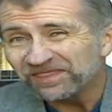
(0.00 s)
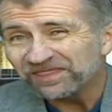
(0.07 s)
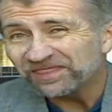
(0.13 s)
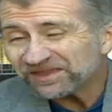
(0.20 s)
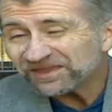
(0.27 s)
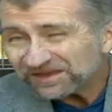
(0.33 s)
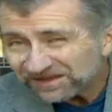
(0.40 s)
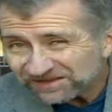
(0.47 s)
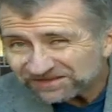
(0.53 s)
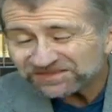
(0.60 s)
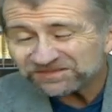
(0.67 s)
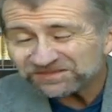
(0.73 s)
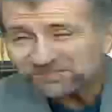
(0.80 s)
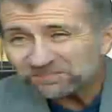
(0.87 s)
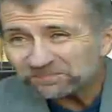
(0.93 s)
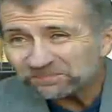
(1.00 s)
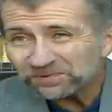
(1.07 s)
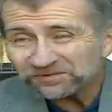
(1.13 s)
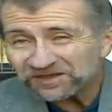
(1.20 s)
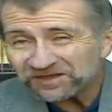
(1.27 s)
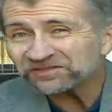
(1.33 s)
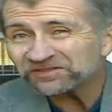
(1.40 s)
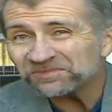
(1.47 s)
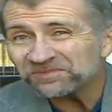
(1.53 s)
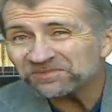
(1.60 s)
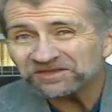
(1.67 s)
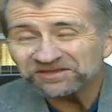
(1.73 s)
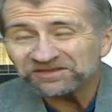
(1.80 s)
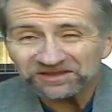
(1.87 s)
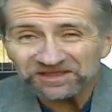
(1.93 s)
then it presents to
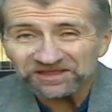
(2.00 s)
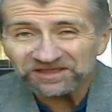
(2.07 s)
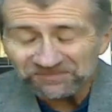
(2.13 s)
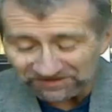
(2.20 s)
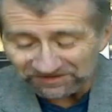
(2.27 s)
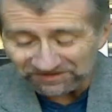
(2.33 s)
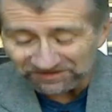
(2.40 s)
me a dilemma.